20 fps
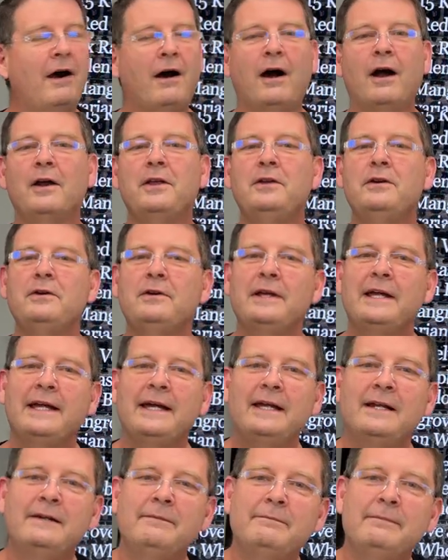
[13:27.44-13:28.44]
Are you
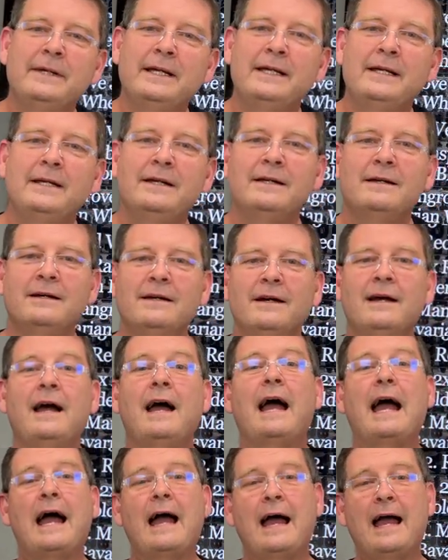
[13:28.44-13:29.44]
kidding me?
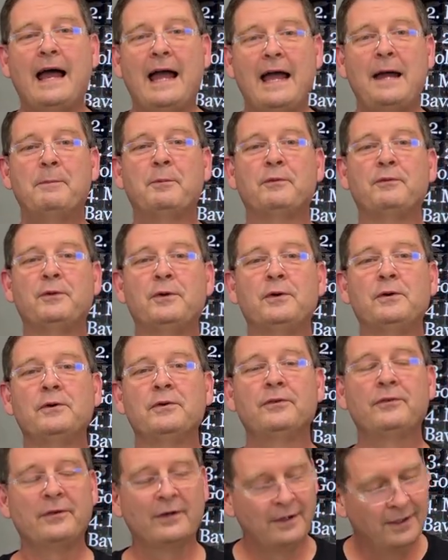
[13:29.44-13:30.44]
April
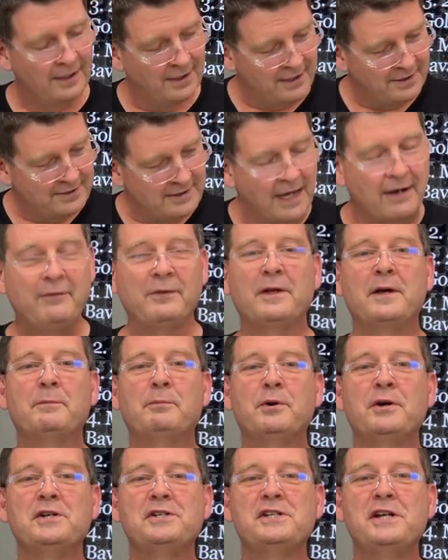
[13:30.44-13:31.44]
Fools, definitely
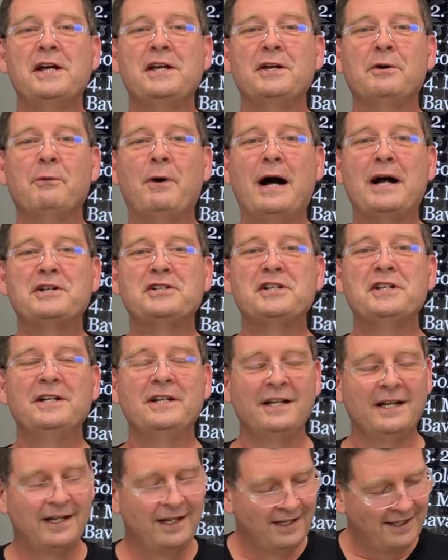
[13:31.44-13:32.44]
appreciate you
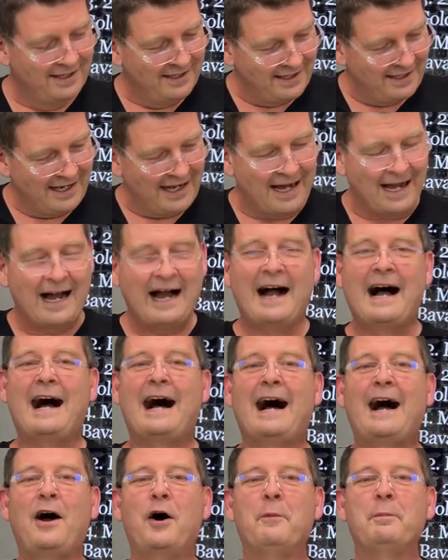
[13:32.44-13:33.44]
watching.
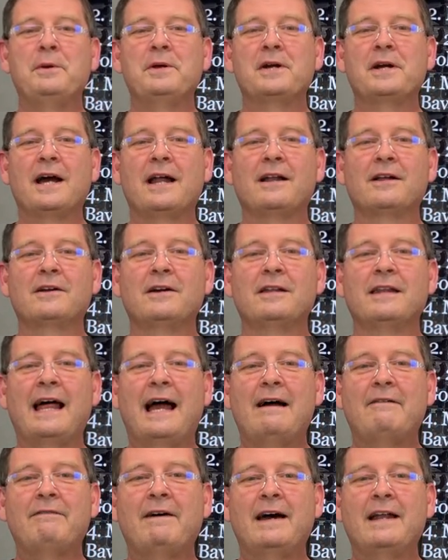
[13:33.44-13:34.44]
I hope you got a good
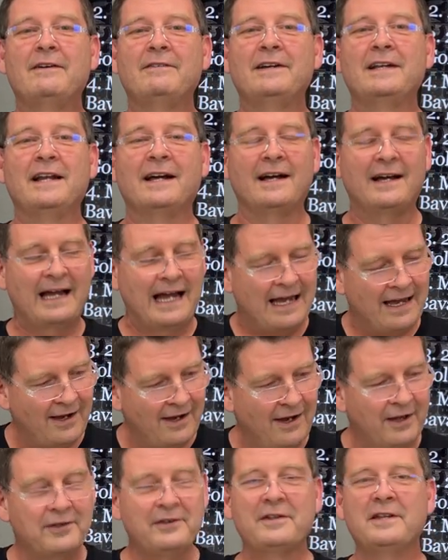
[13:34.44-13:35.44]
laugh out of it,
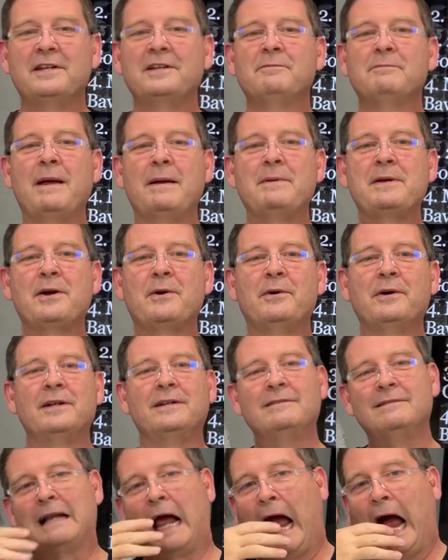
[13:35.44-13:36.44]
other than maybe going
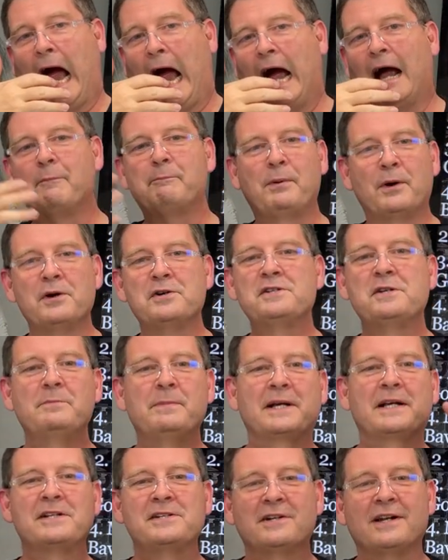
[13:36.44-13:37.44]
and purging
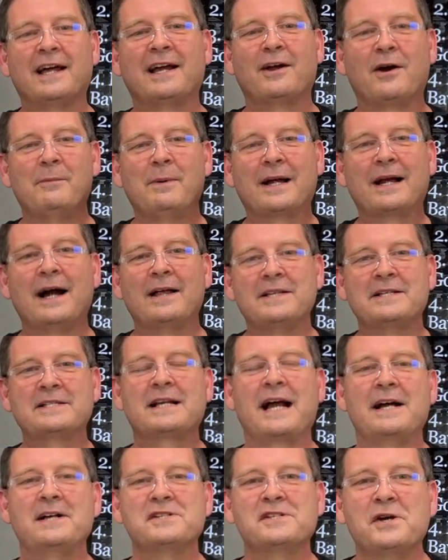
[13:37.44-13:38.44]
because you're like, oh my God, this
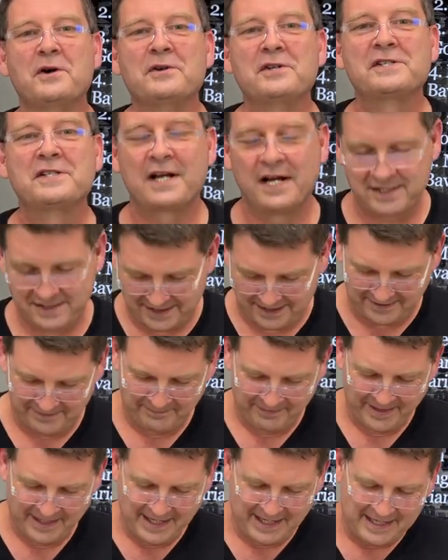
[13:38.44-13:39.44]
guy is so disgusting.
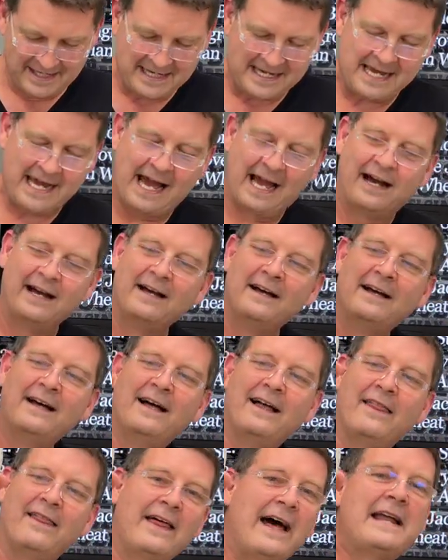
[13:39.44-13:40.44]
Yeah,
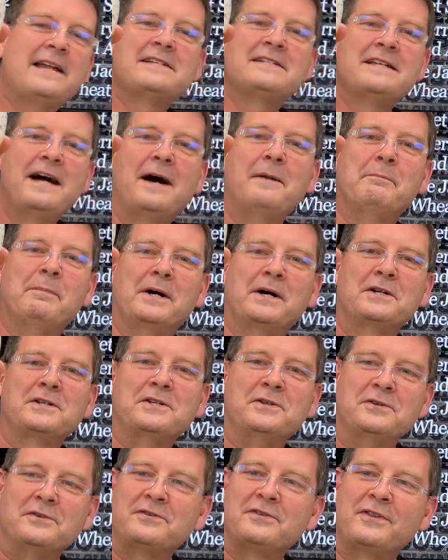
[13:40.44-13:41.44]
that is not bug
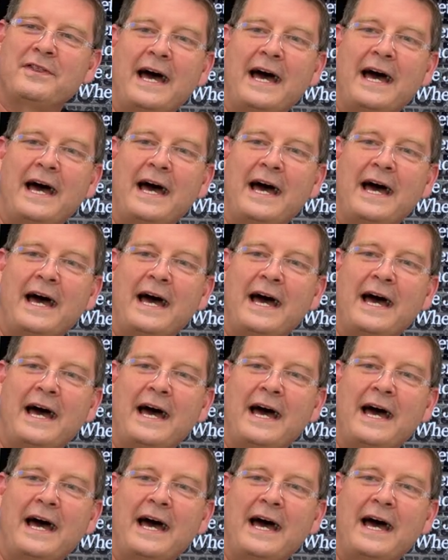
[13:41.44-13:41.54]
juice.